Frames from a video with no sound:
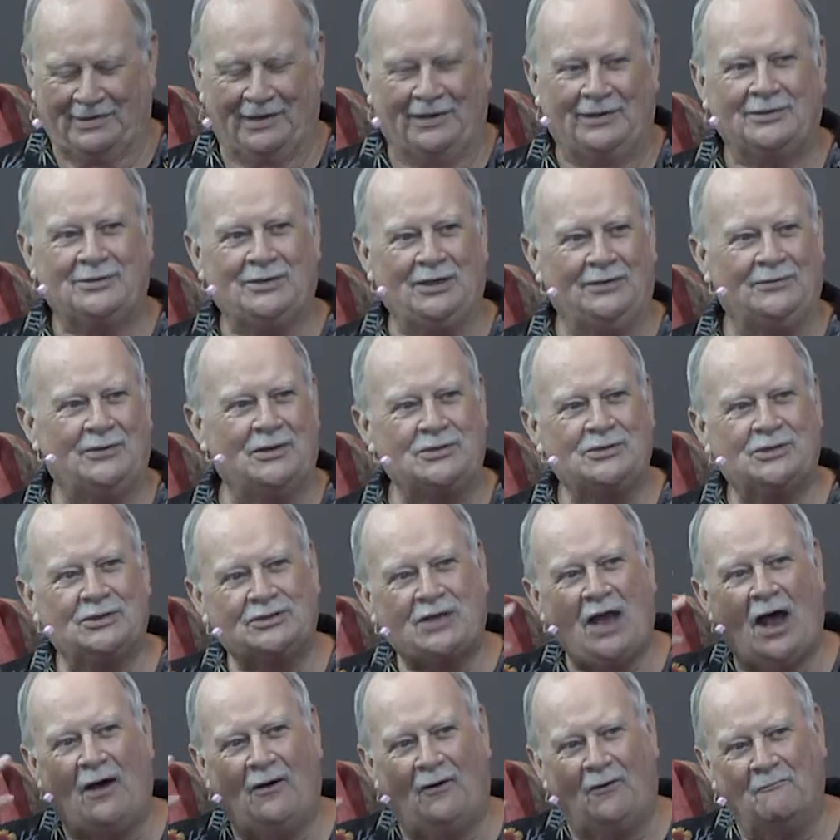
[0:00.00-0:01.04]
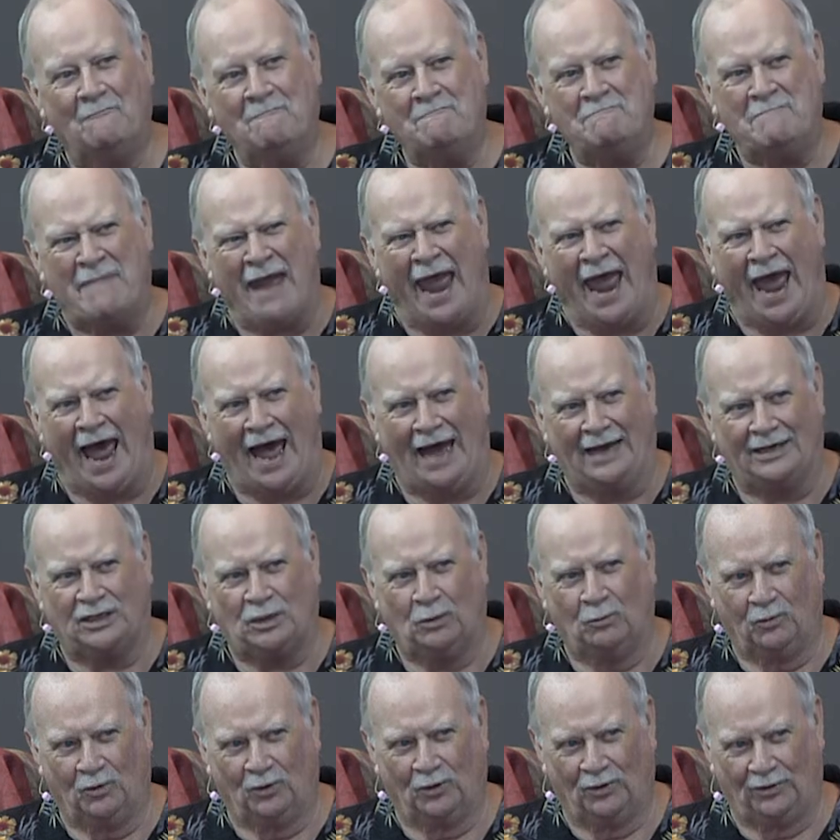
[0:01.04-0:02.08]
See, this is how mad the
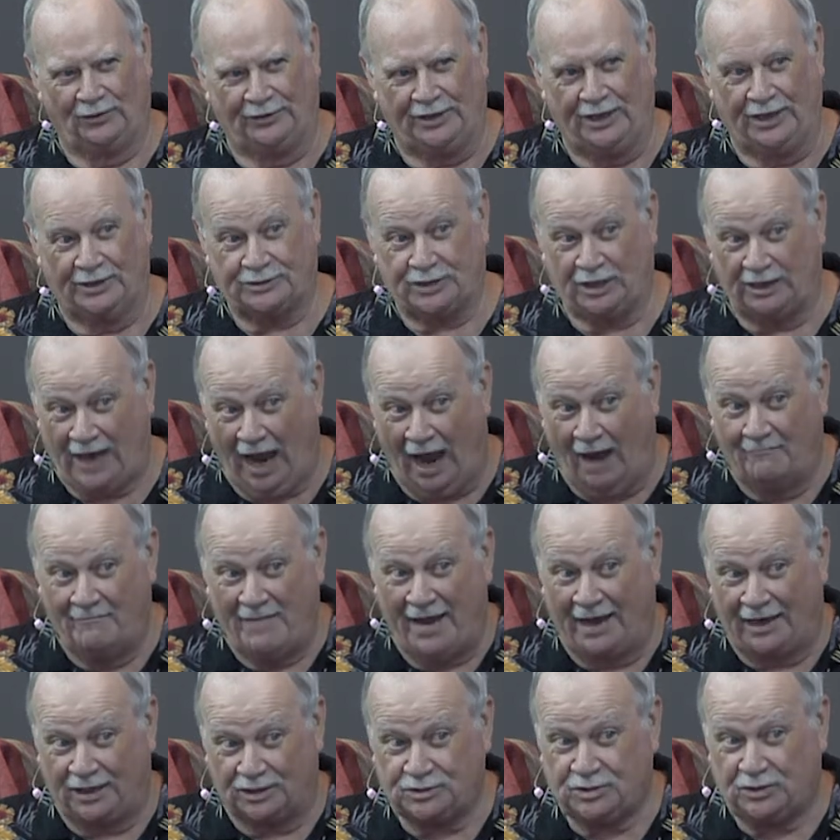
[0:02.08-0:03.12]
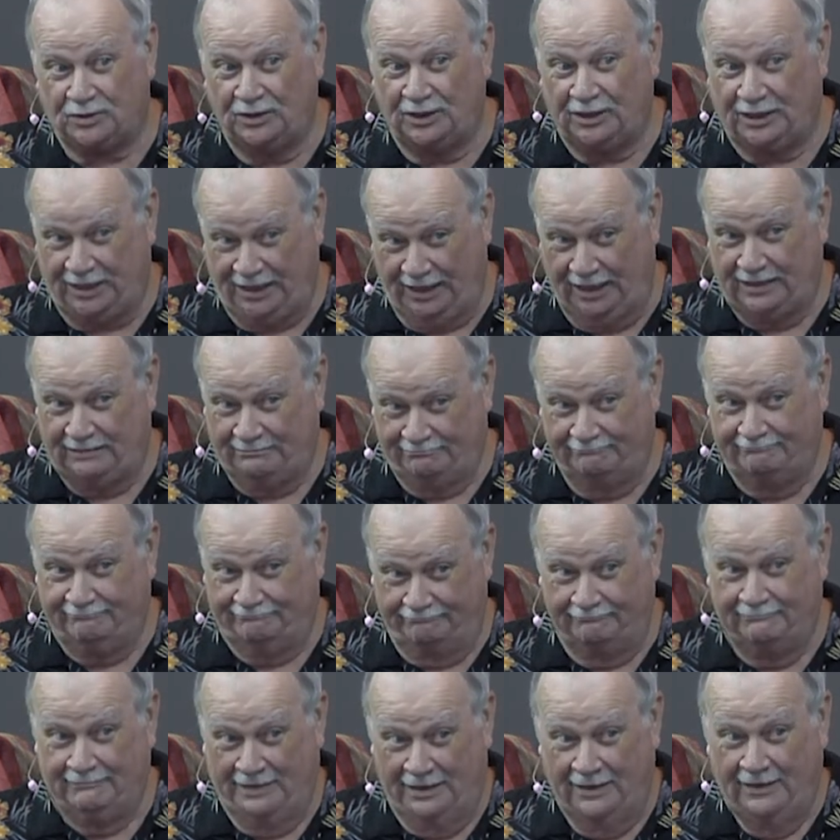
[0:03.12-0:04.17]
world is and how mad it's going to get
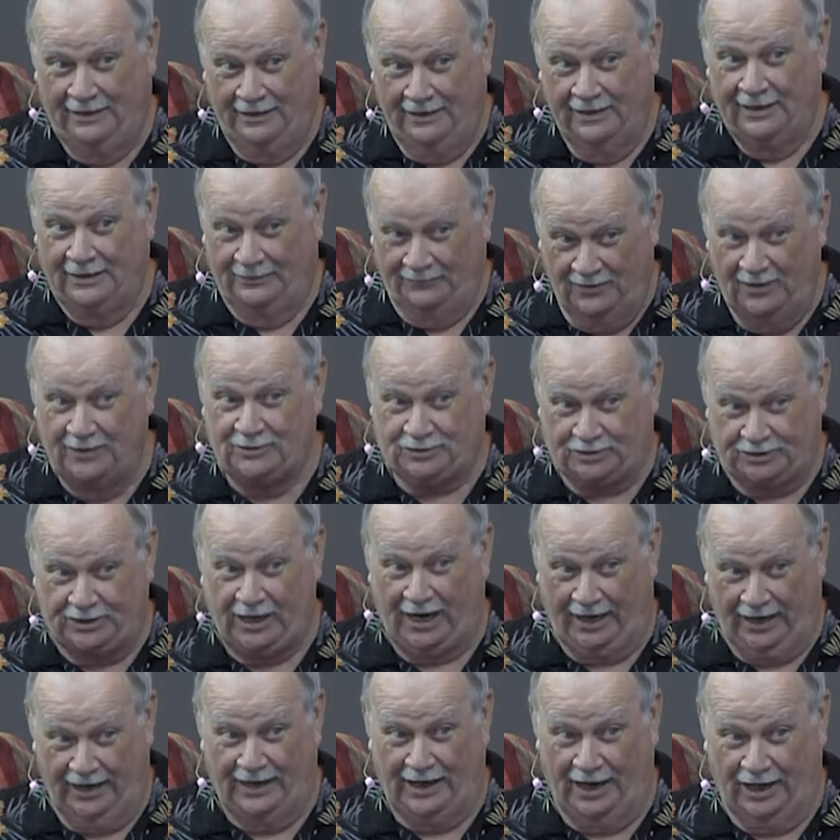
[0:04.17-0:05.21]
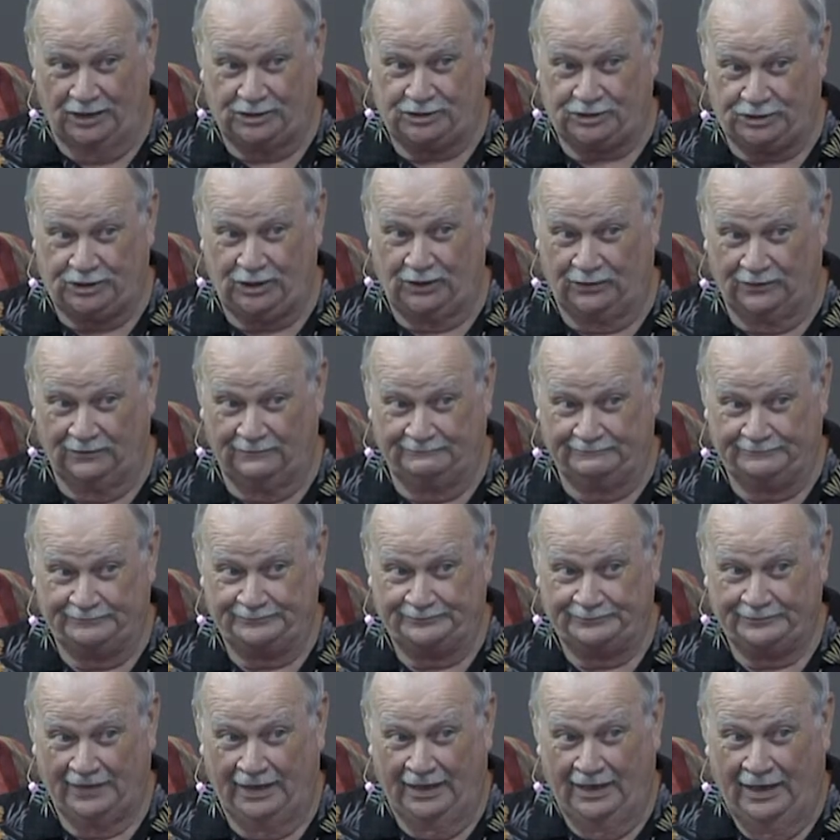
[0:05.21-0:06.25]
in this day and age, too
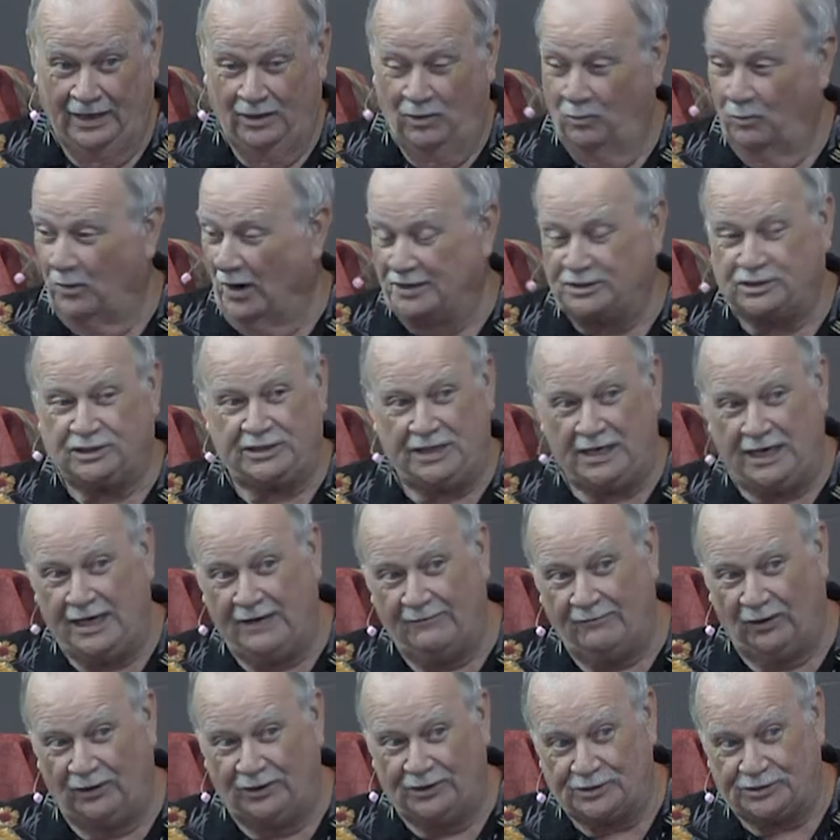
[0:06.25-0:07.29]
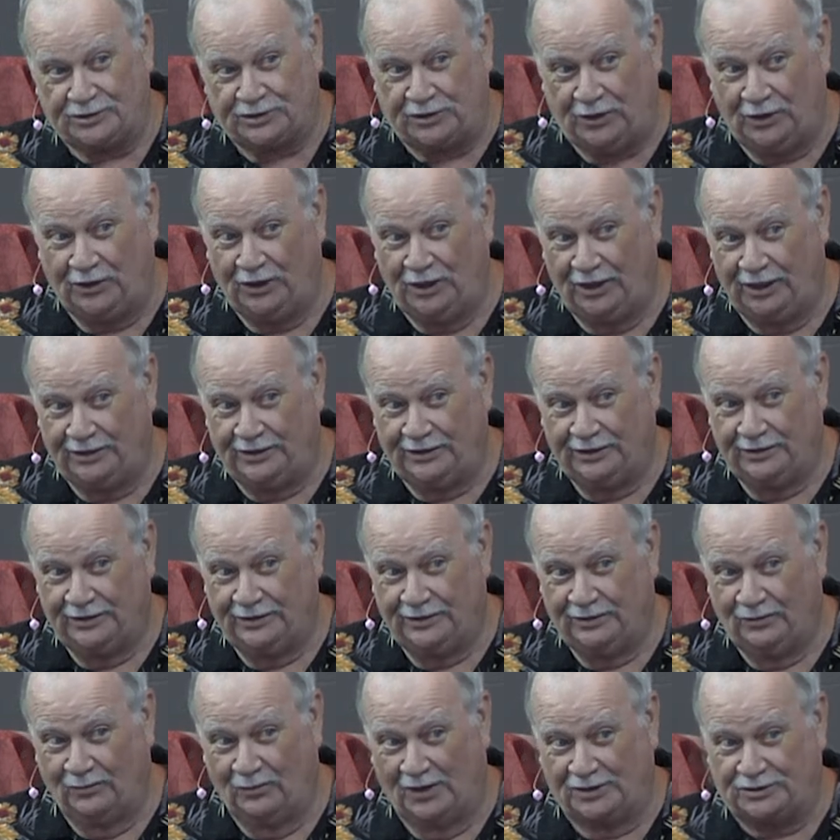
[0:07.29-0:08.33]
what's evil is good,
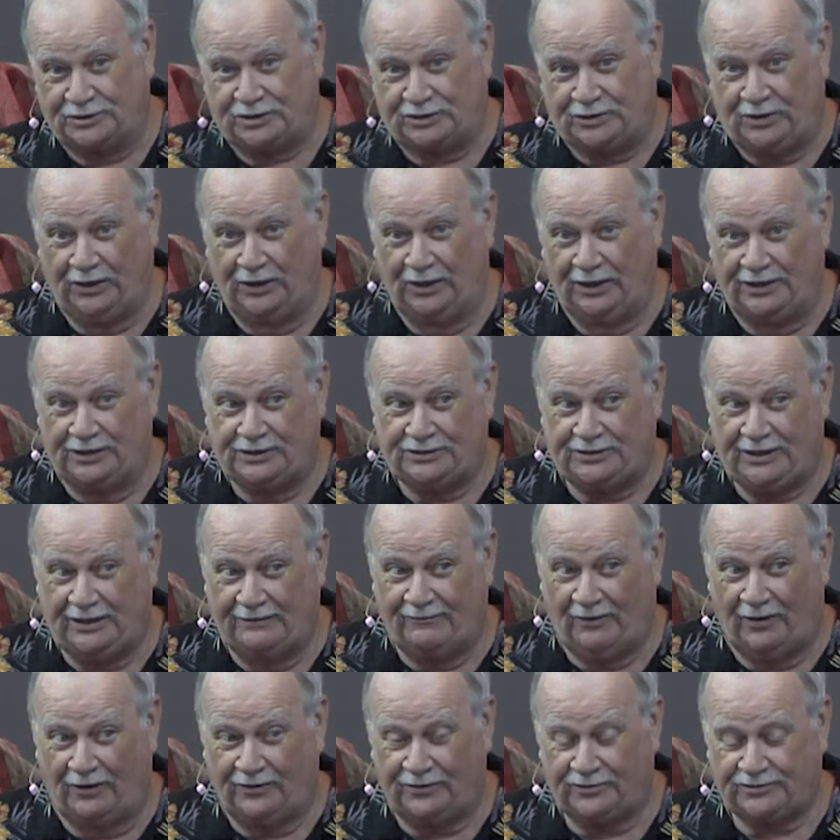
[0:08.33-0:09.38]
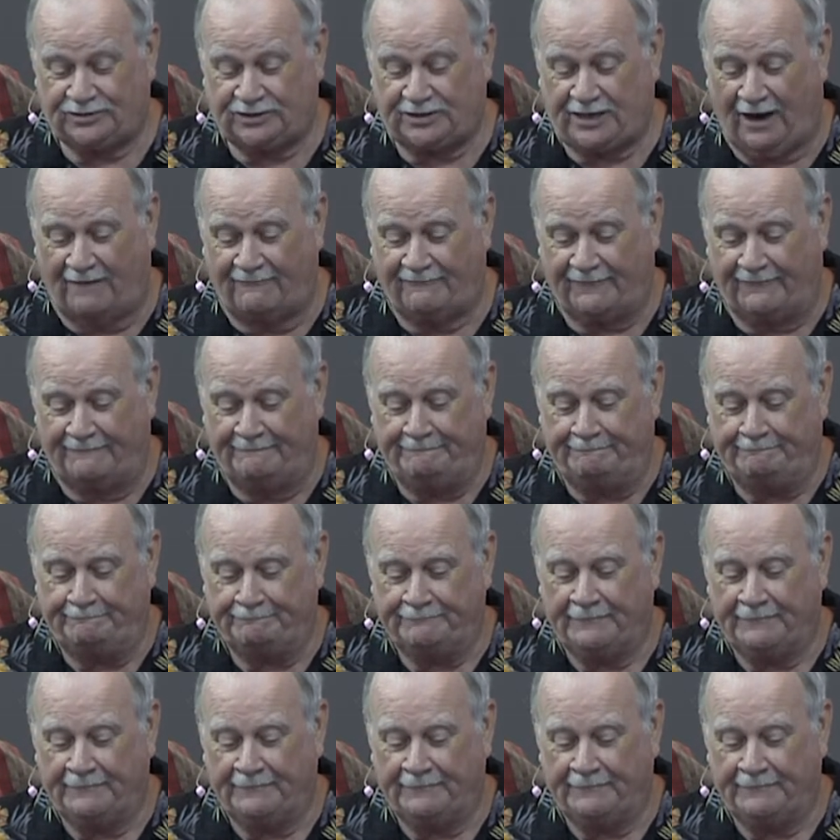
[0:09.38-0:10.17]
and what's good is evil. Stop.